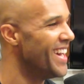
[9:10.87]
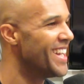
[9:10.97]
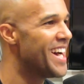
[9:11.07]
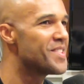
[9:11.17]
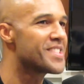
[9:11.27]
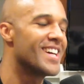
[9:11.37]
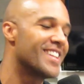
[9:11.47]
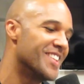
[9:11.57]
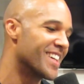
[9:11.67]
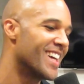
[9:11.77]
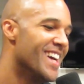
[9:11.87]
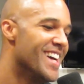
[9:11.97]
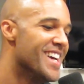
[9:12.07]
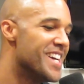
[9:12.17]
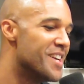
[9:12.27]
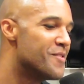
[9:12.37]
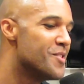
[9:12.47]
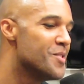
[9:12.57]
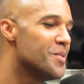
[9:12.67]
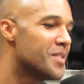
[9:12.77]
And I was like, "Look, if
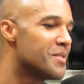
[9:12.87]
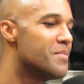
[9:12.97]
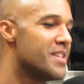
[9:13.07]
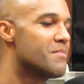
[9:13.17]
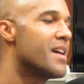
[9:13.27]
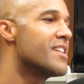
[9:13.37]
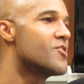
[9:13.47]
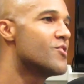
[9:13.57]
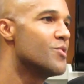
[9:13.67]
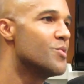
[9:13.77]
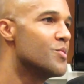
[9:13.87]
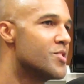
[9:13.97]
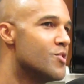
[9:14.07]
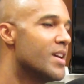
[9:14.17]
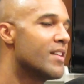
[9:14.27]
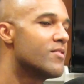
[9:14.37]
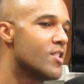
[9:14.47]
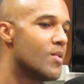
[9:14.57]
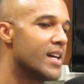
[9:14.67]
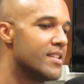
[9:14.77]
you could be in my shoes, you have
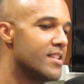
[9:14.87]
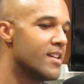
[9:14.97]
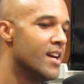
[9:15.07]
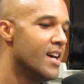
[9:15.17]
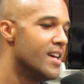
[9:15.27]
no idea.